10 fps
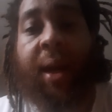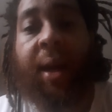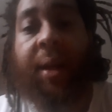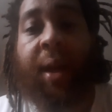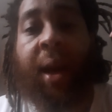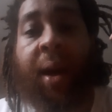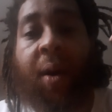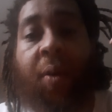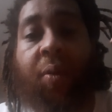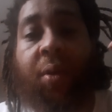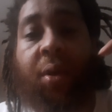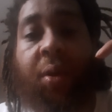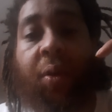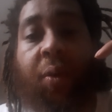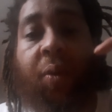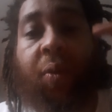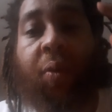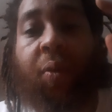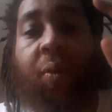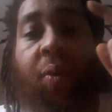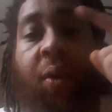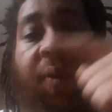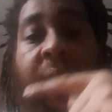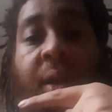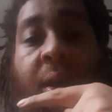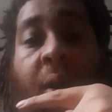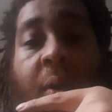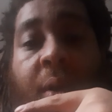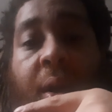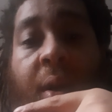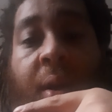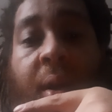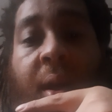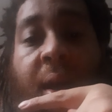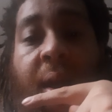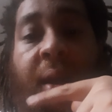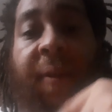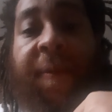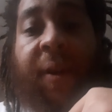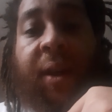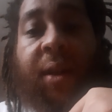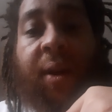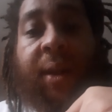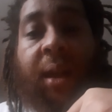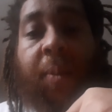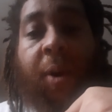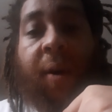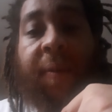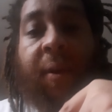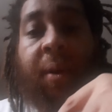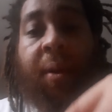Now, to the registered owner, the fees are a sub-offer.